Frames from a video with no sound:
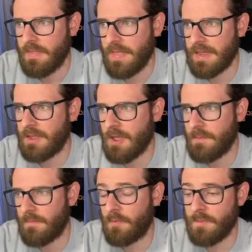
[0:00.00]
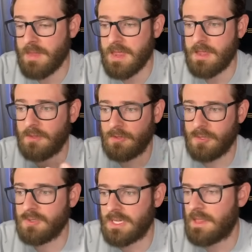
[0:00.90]
that come for me
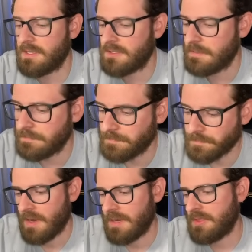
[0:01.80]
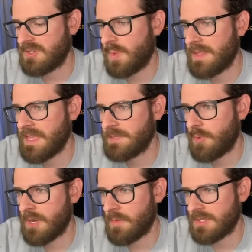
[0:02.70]
using this. Now, there's one last
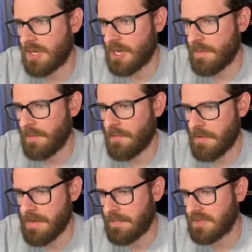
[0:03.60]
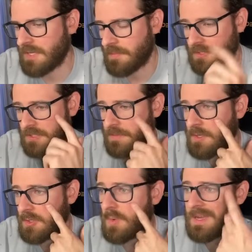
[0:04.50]
point I want to talk about before I wrap this up because this
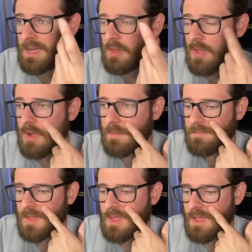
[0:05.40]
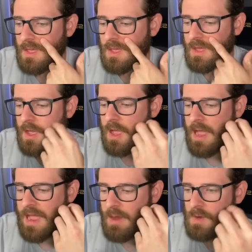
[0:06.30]
video is going kind of long.
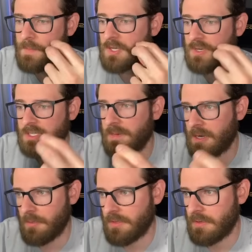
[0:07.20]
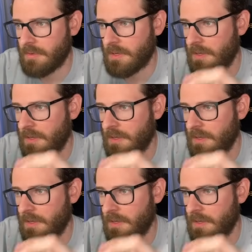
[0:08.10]
I want to be transparent with you.